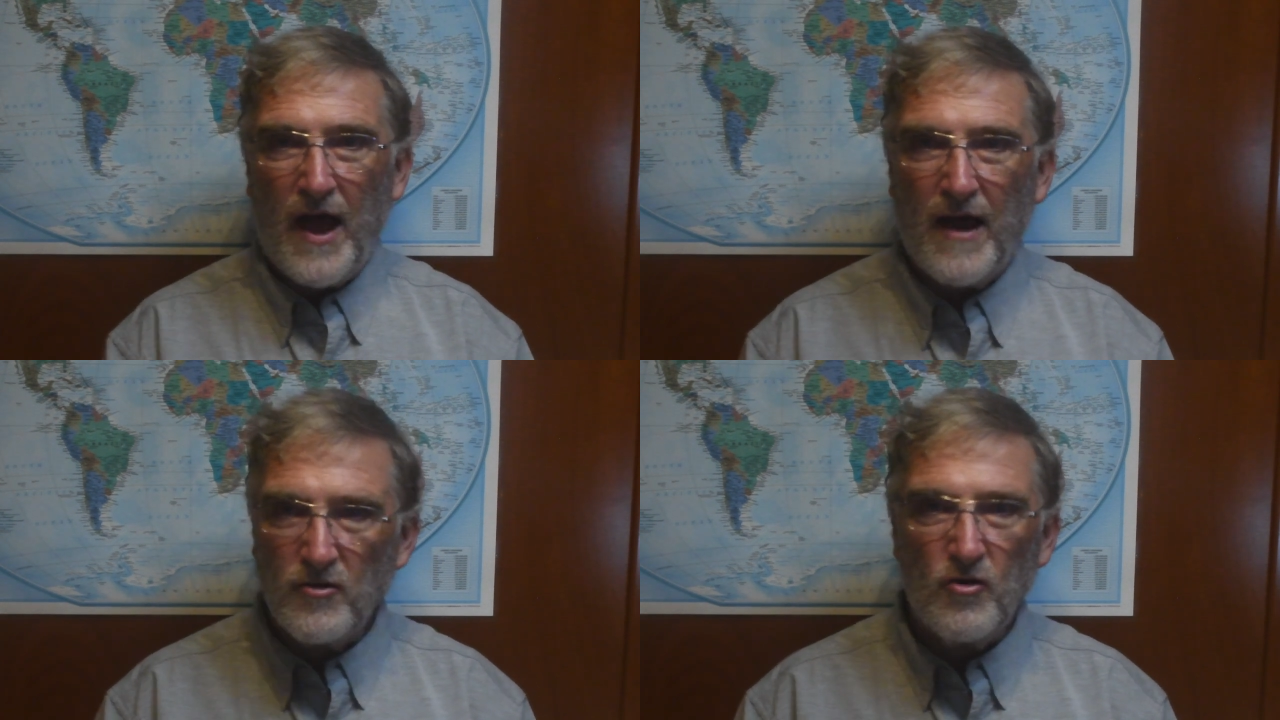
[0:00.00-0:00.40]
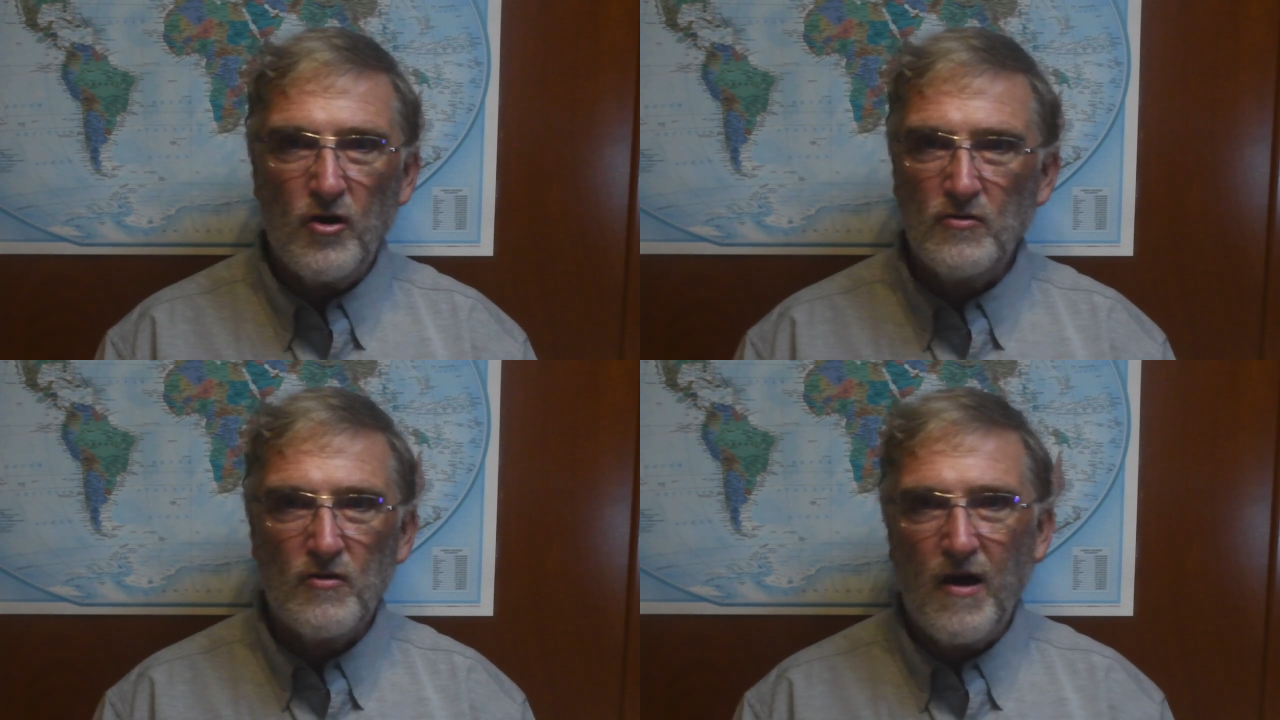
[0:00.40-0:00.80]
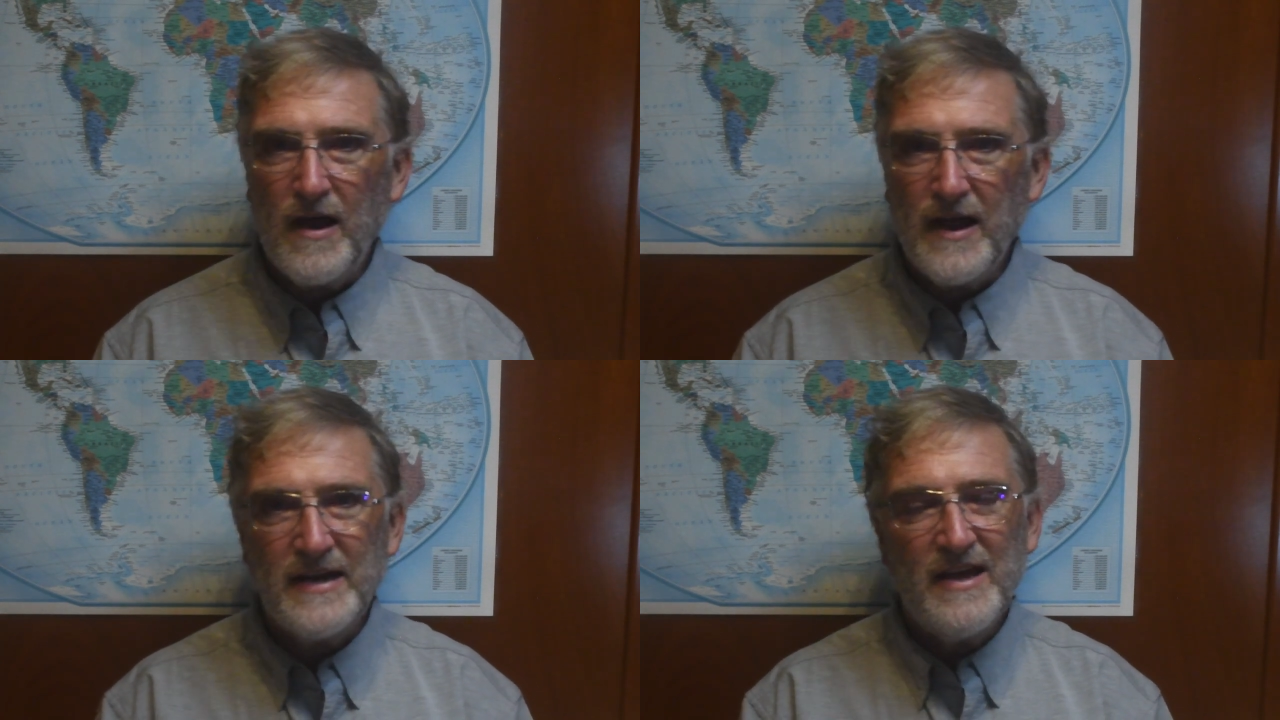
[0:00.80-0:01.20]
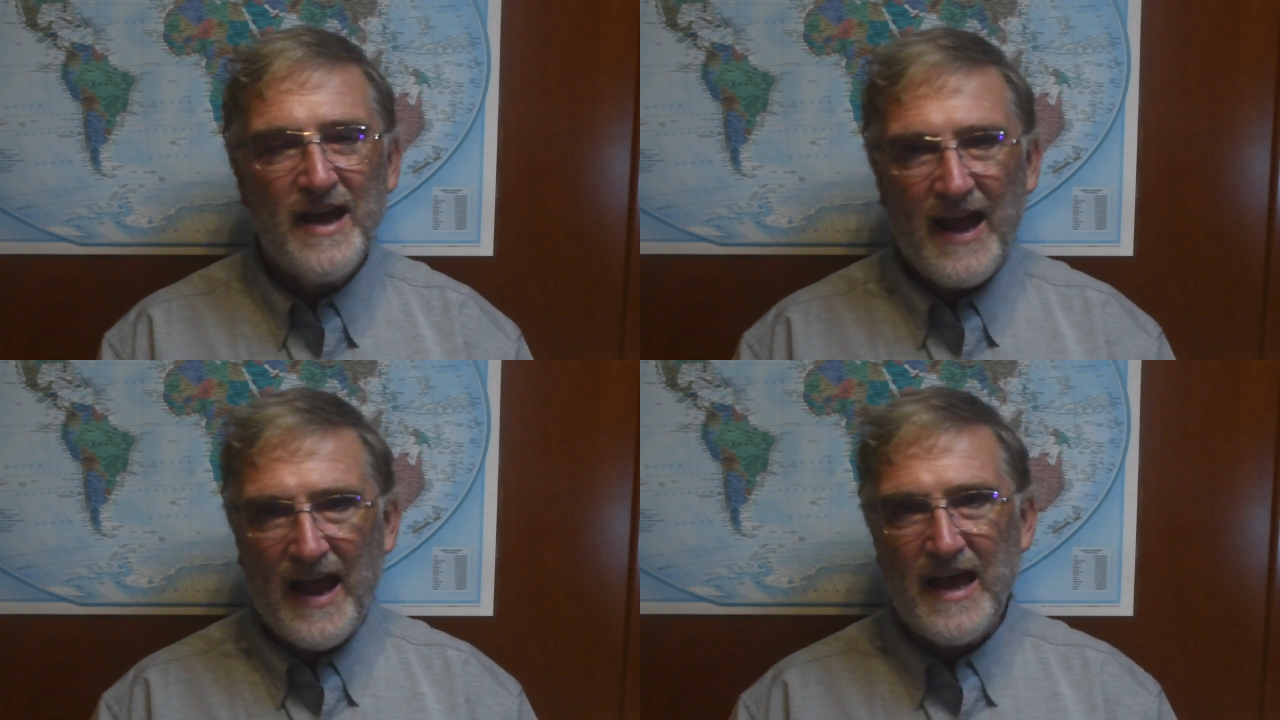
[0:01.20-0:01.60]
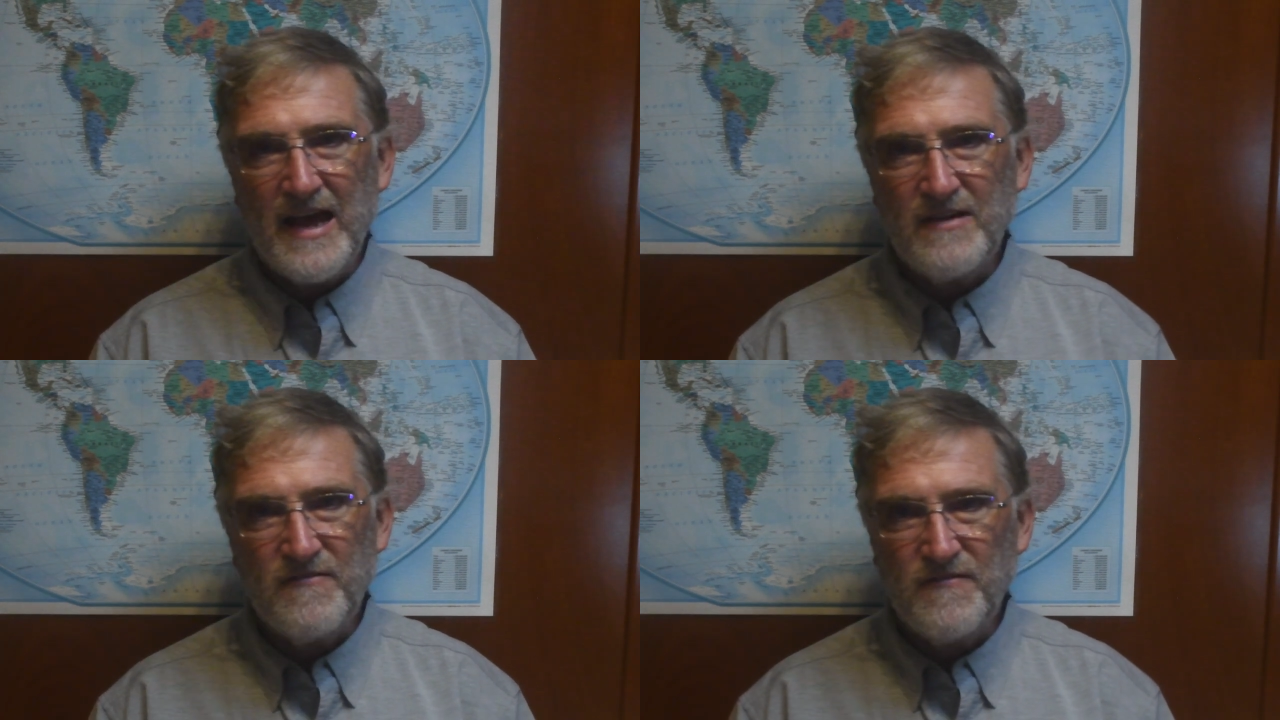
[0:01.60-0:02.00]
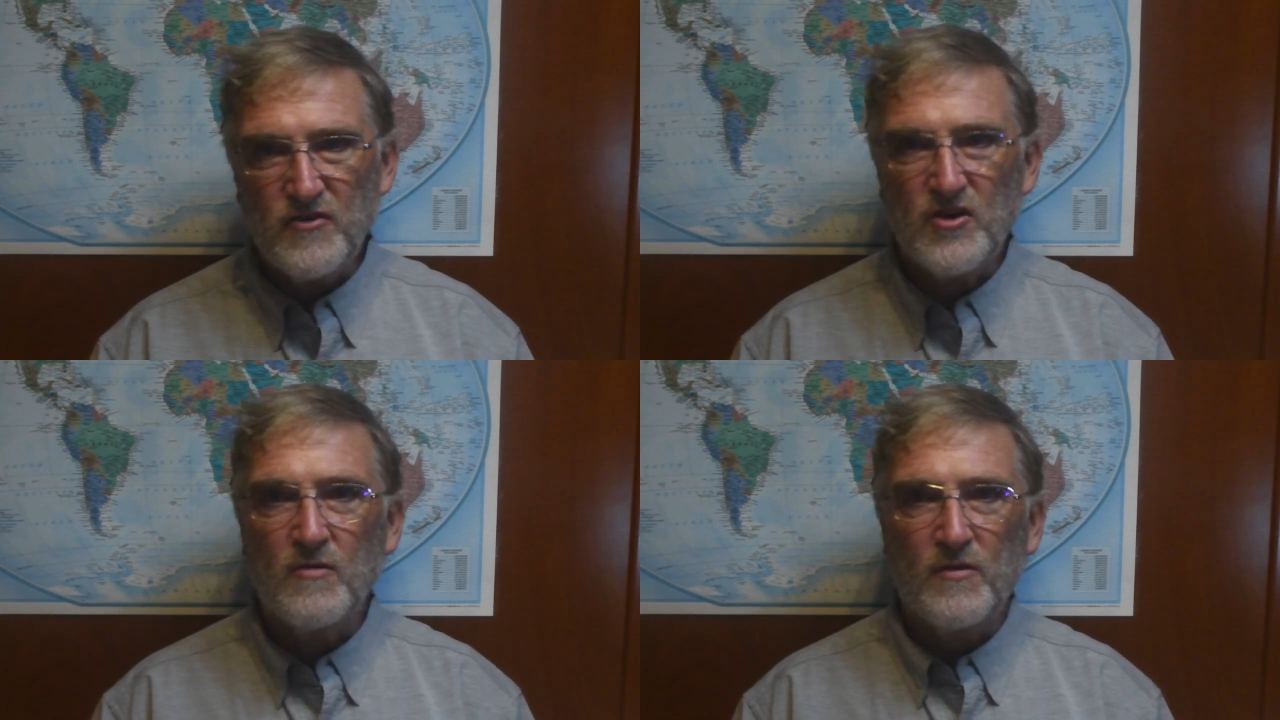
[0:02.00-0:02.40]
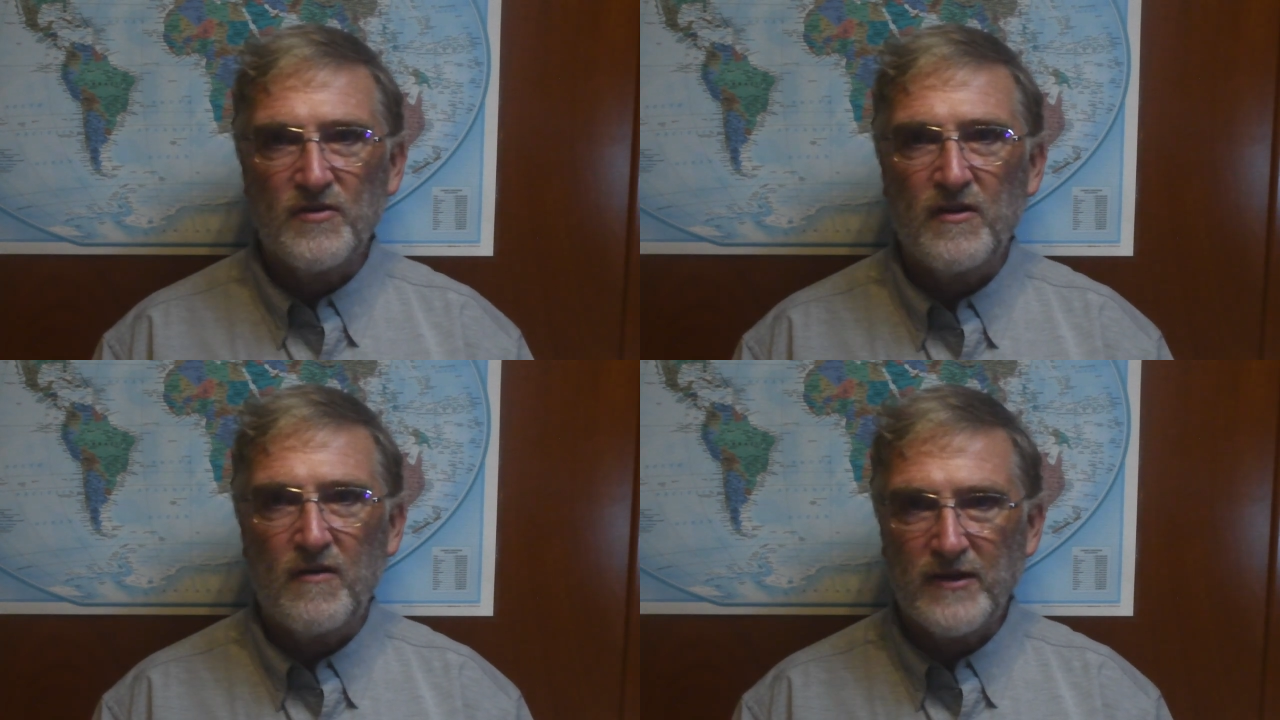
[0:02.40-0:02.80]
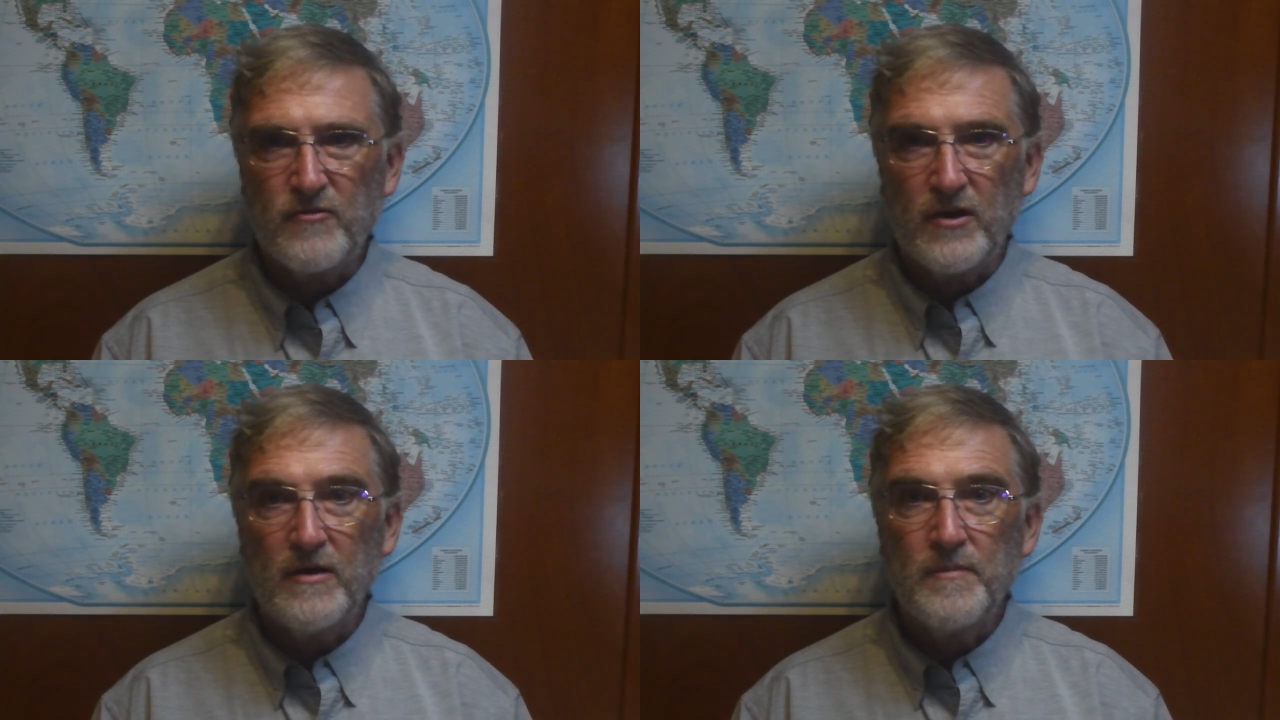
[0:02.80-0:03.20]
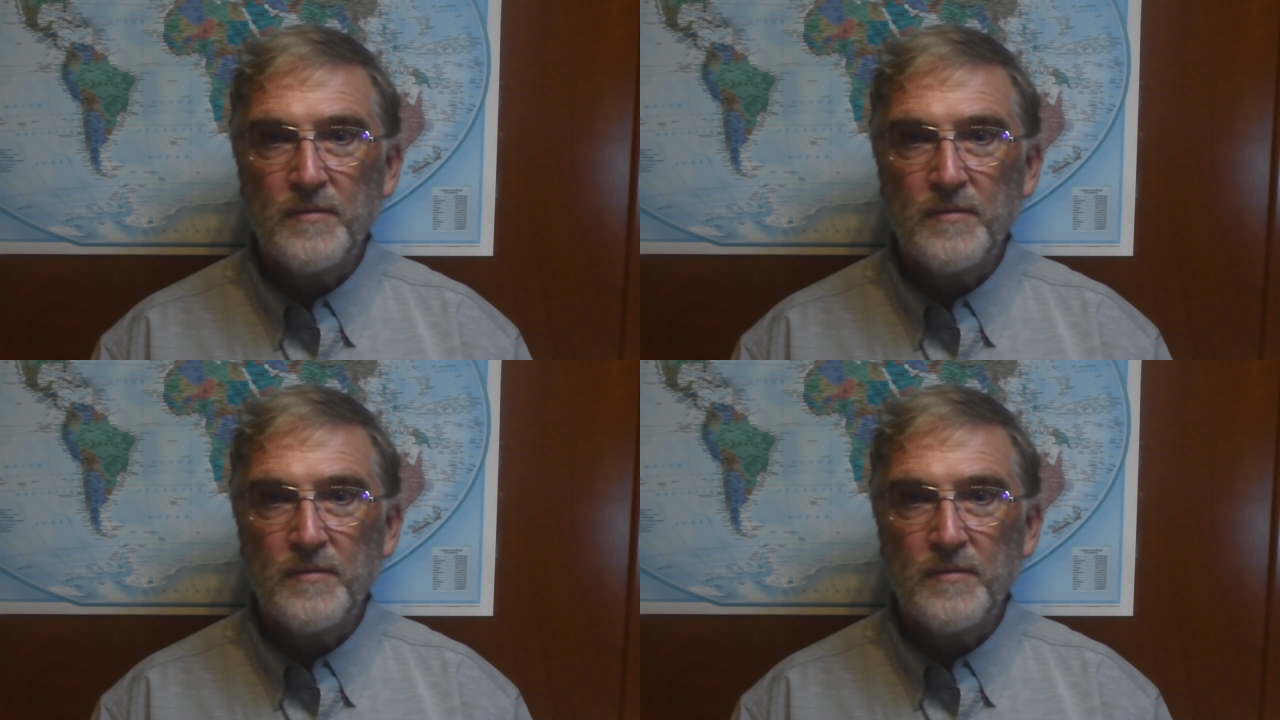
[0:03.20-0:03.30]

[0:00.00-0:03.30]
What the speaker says: how to load line, and fishing with an electric.